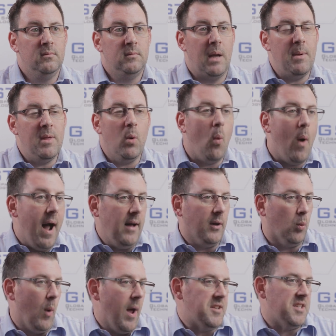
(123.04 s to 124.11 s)
I mean, the
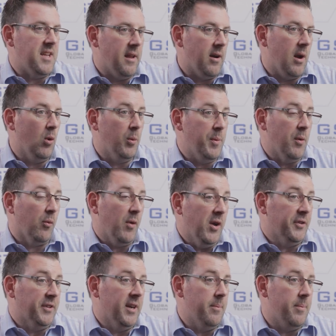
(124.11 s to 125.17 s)
Wild West of the internet will be
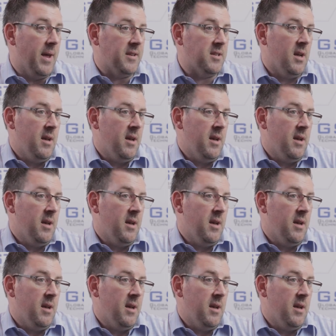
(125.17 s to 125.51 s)
reeled in a bit.